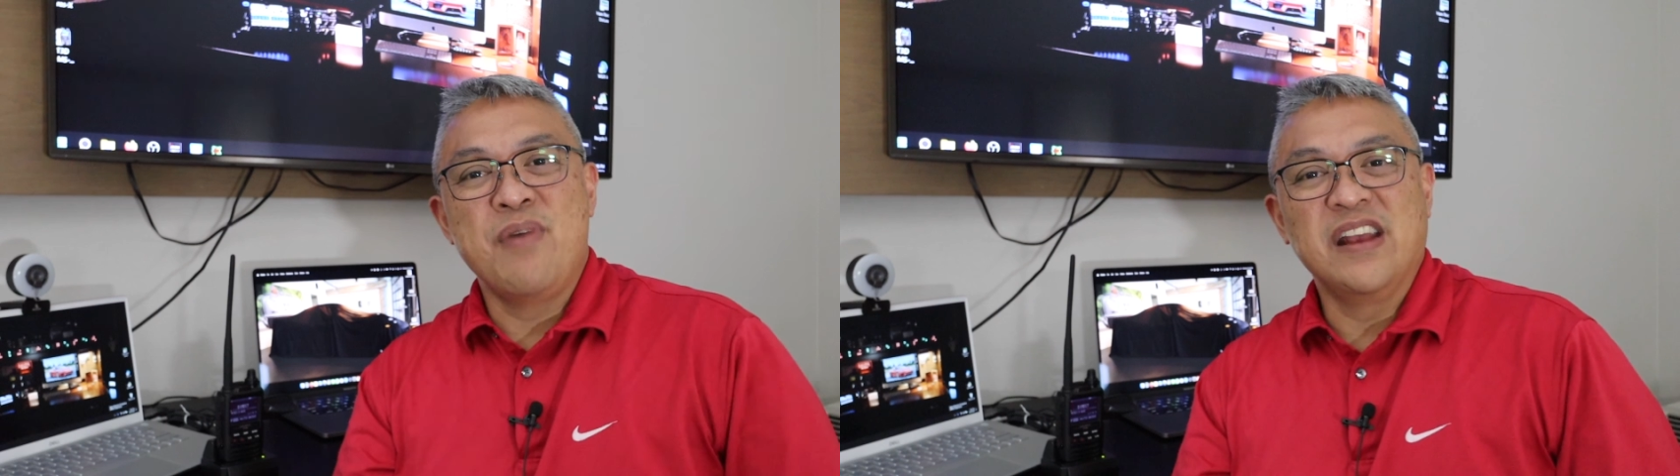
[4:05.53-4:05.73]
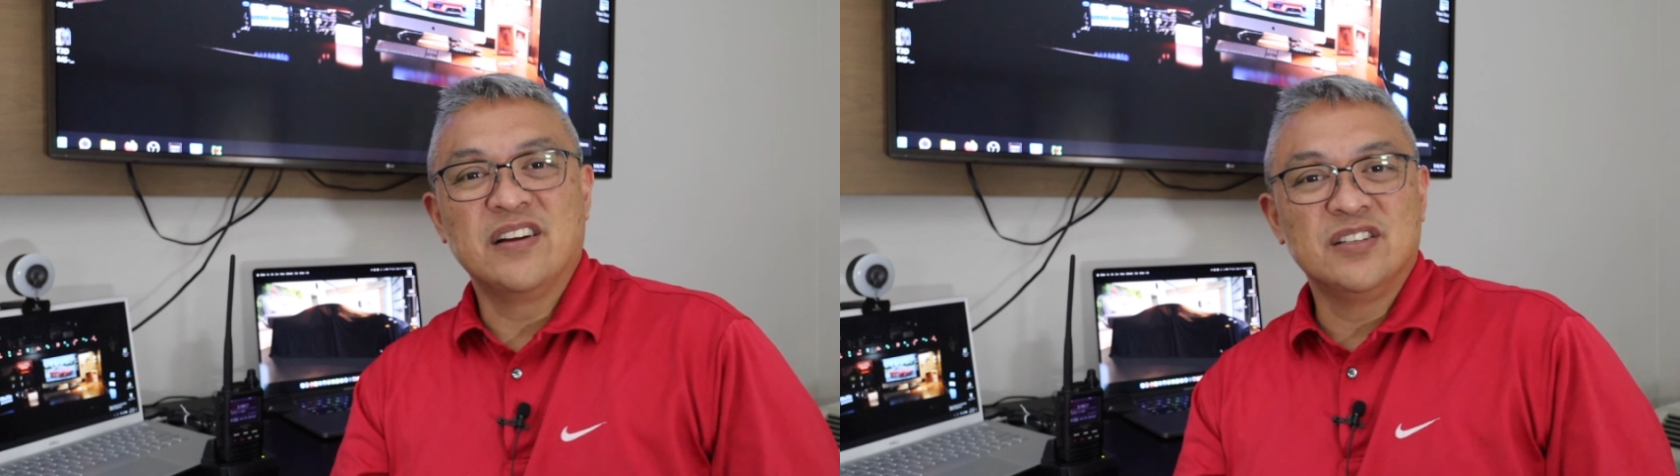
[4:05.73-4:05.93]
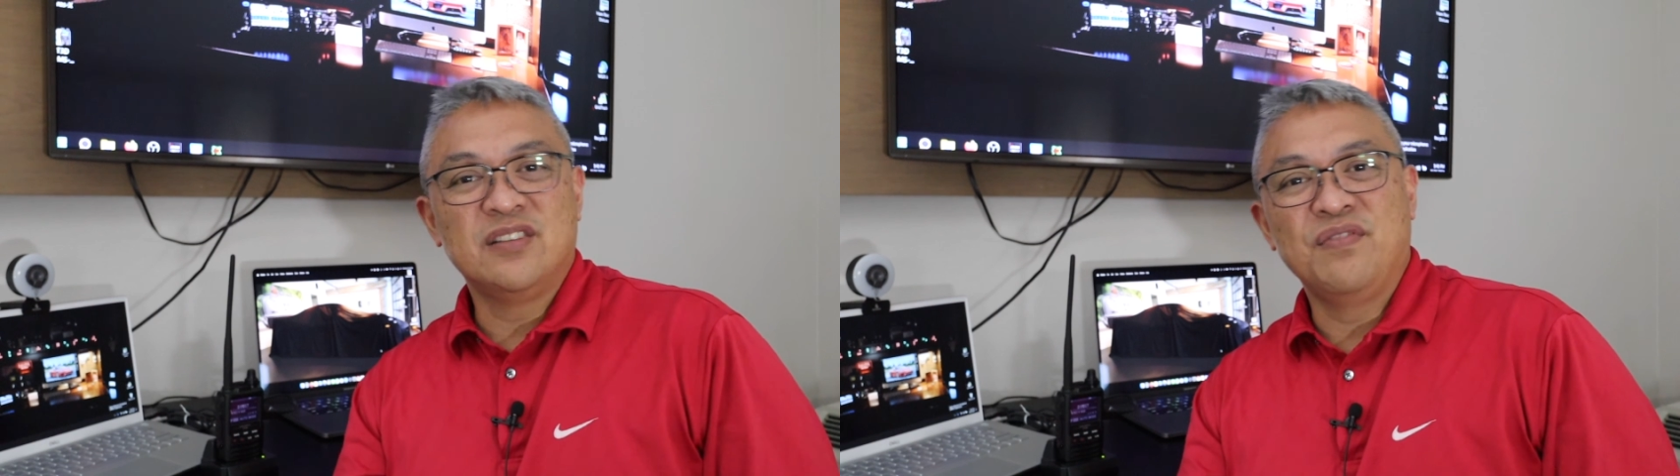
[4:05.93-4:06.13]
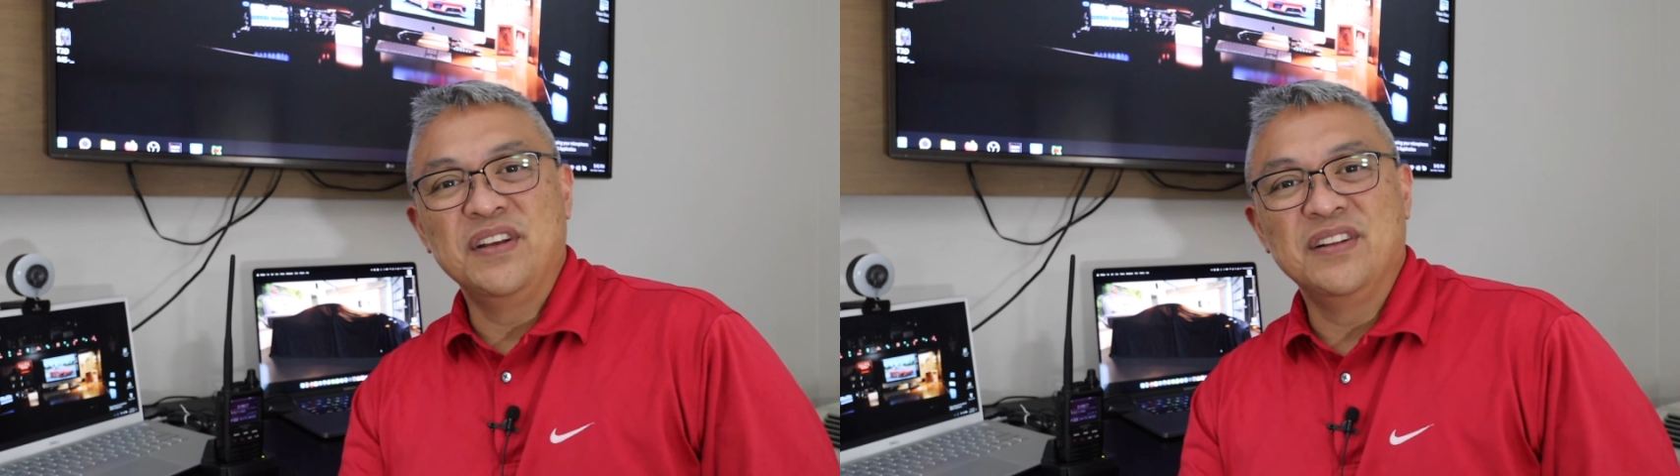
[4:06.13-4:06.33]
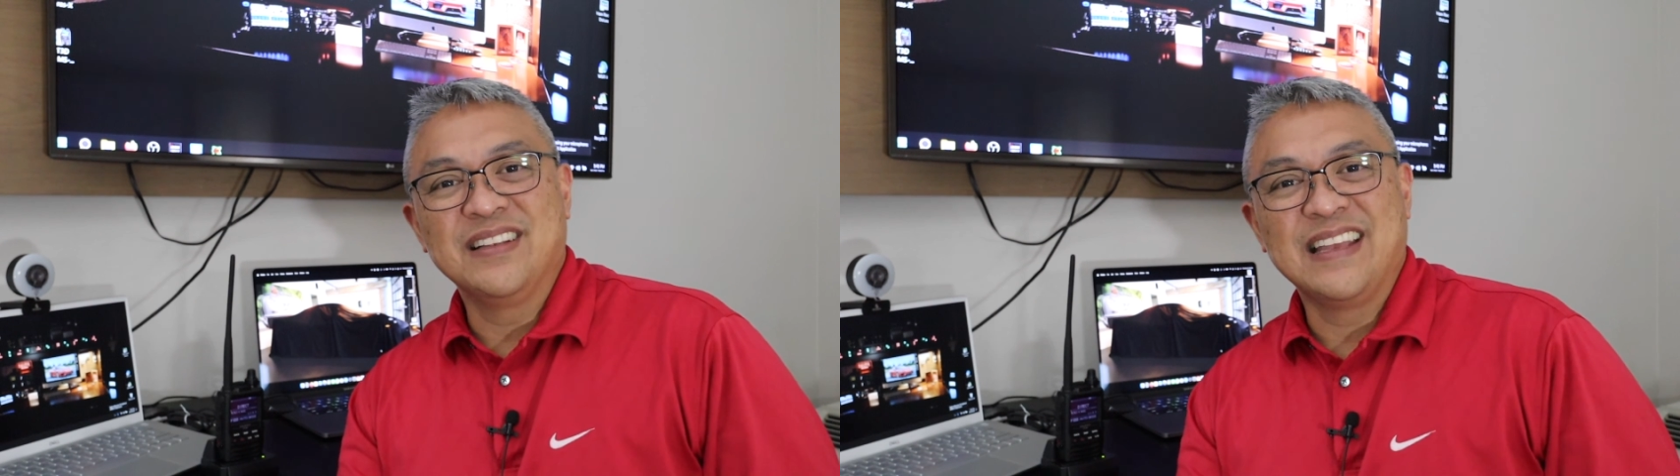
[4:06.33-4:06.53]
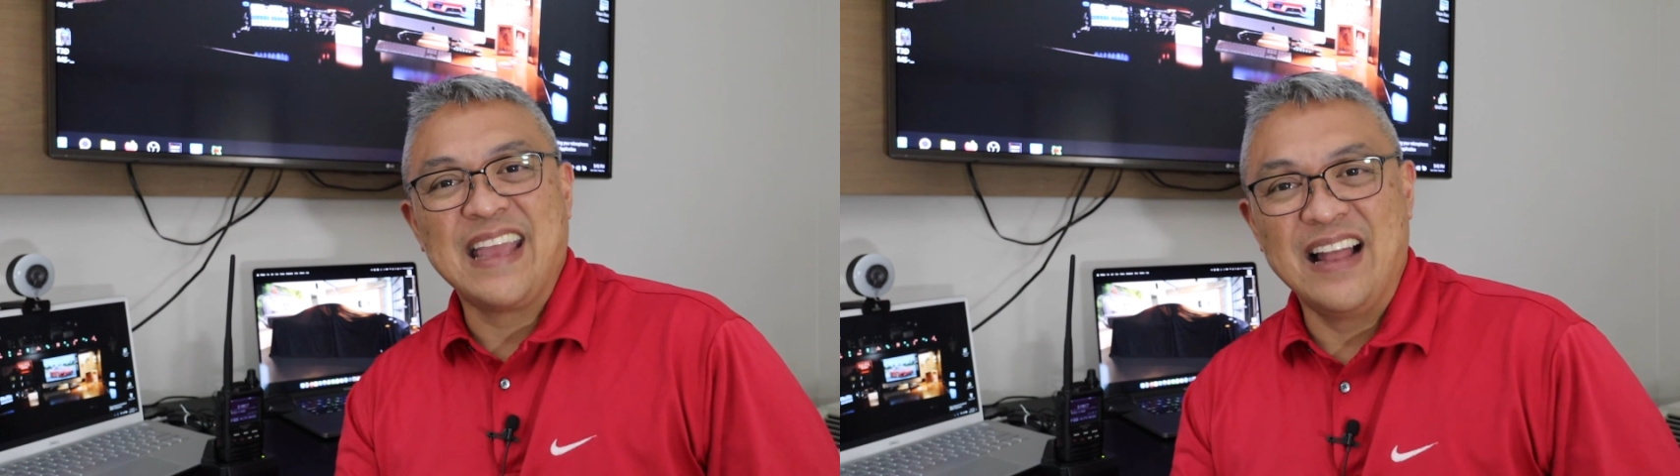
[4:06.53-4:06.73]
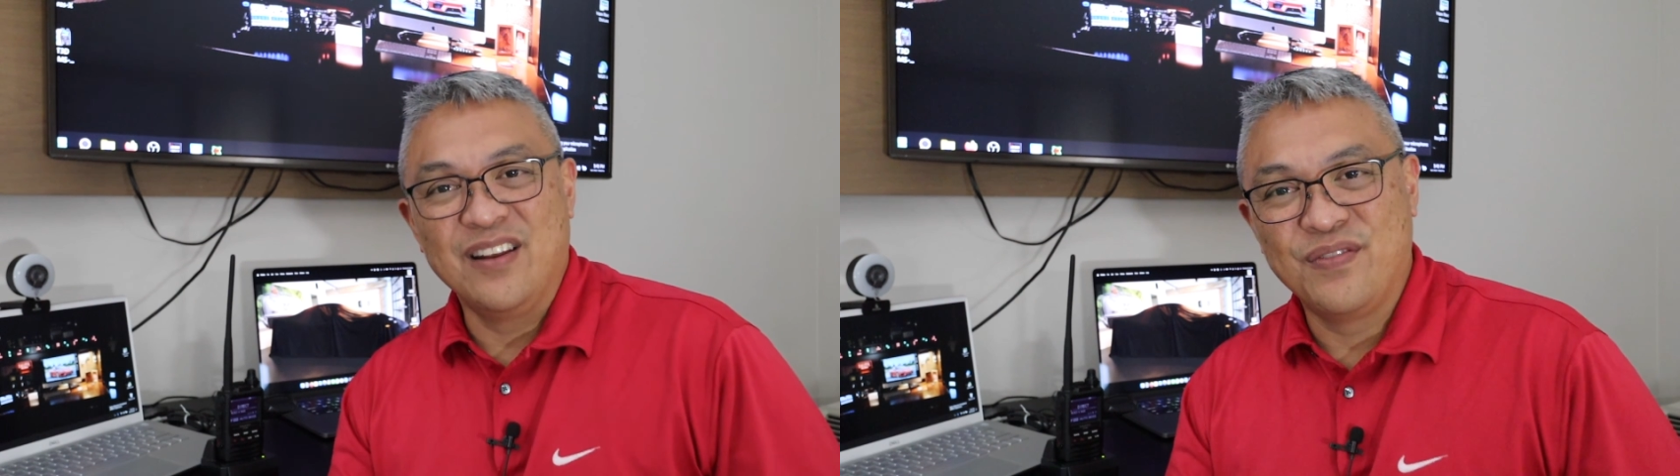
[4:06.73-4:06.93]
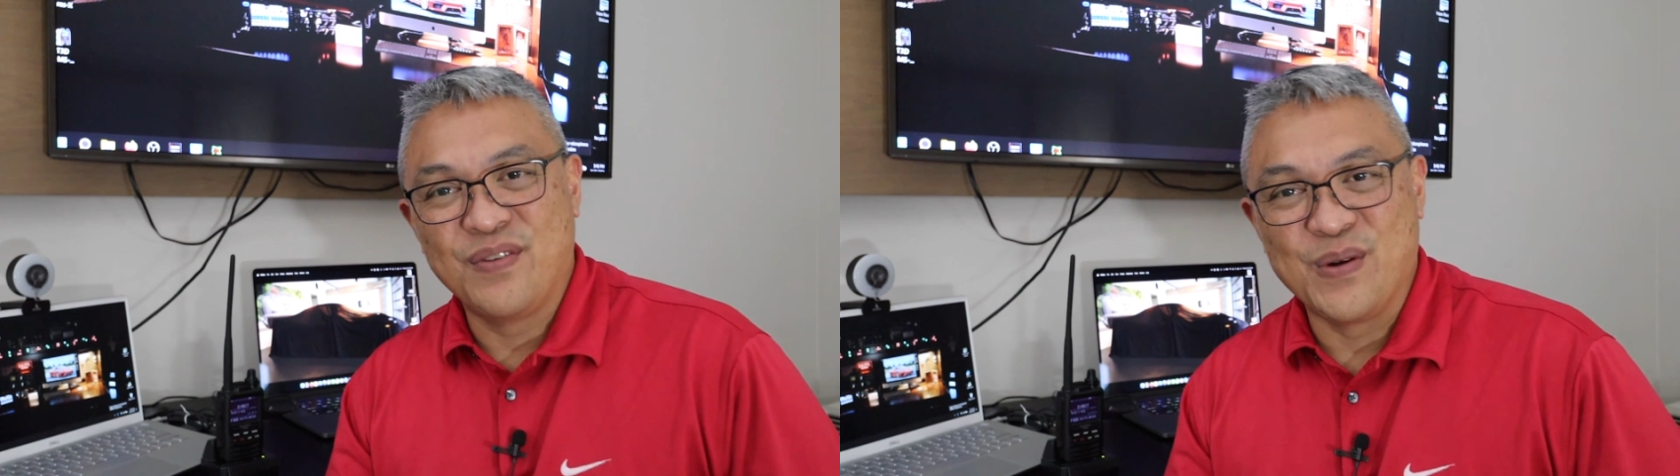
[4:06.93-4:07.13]
Bakersfield,
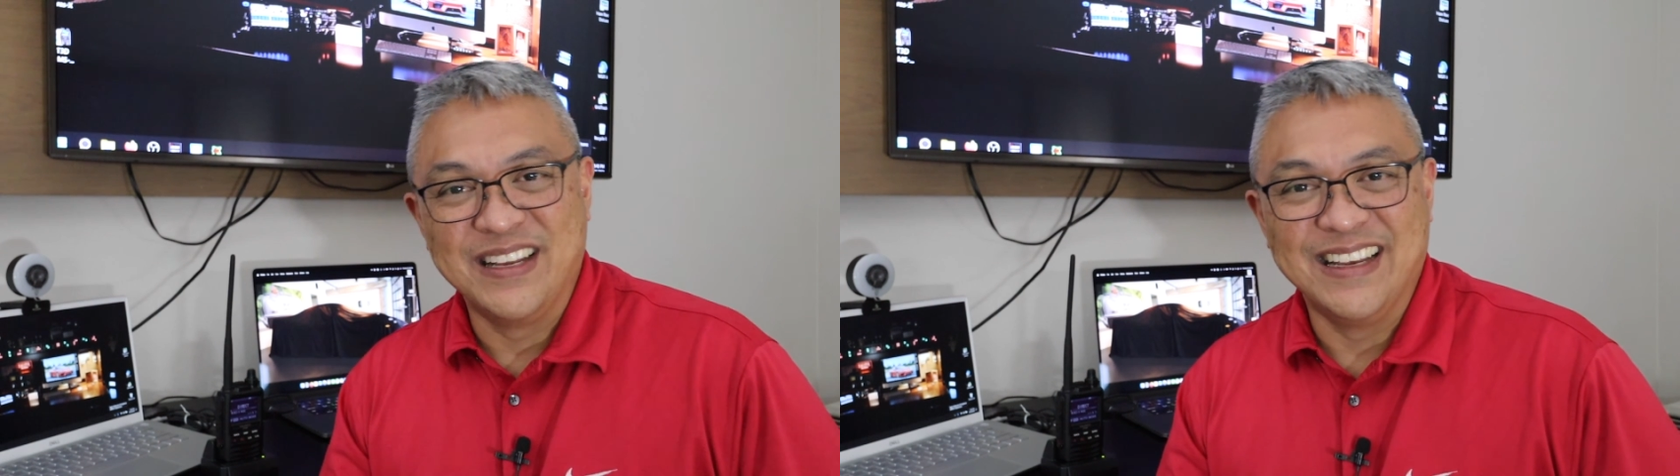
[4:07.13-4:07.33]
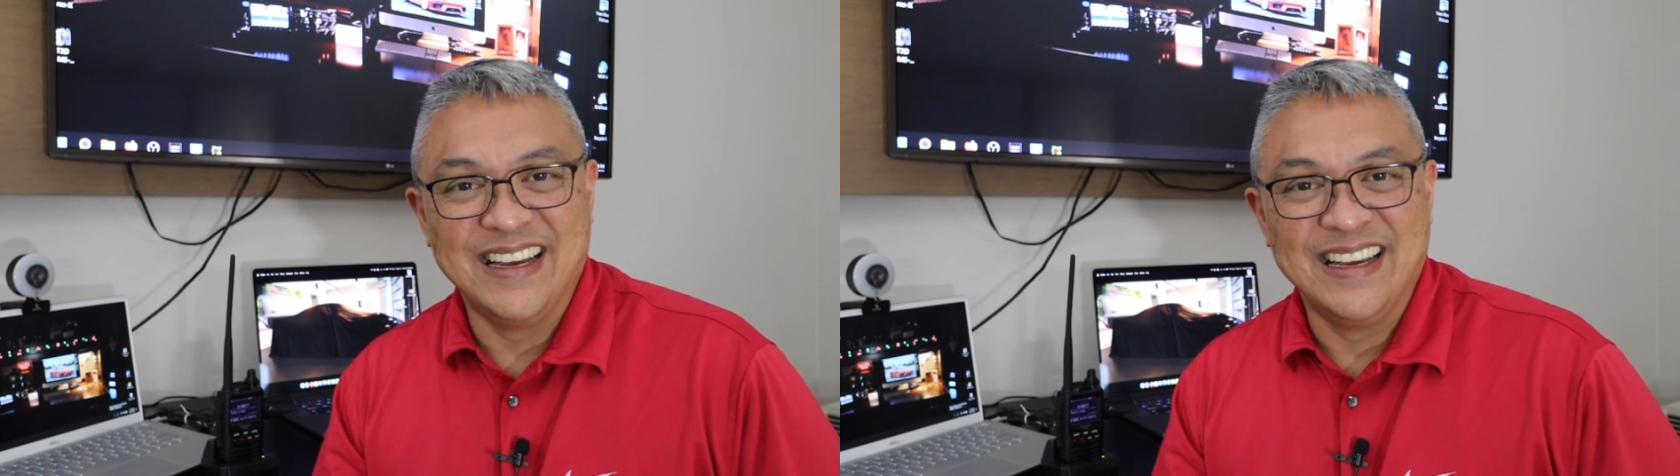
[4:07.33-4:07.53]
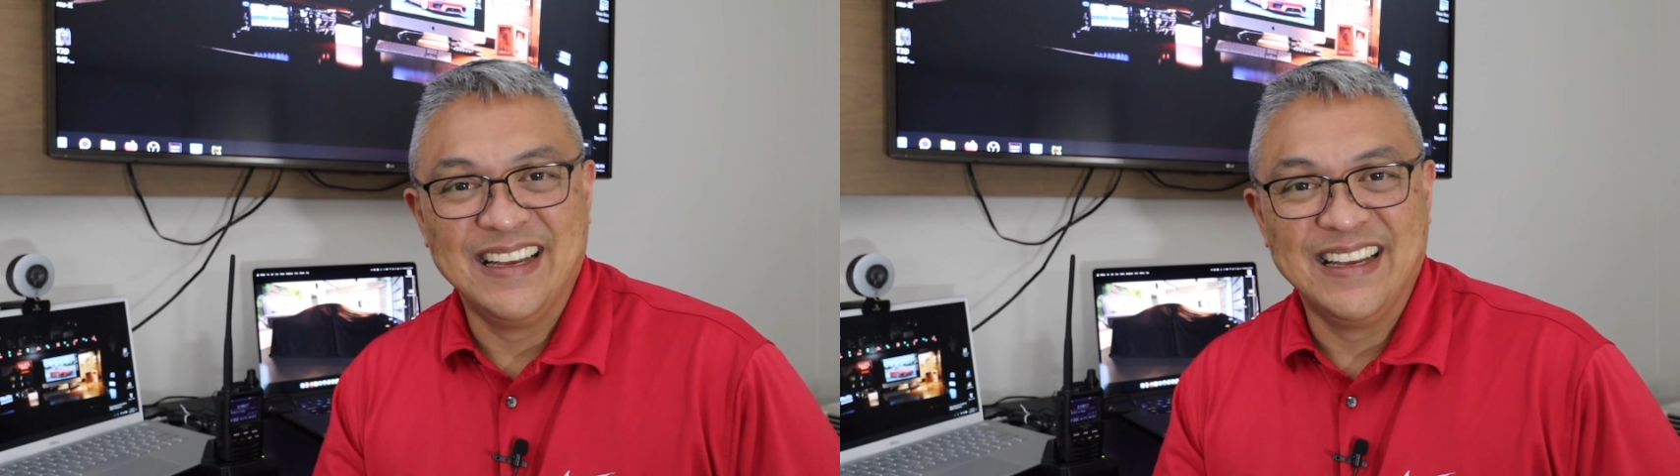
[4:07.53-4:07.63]
California.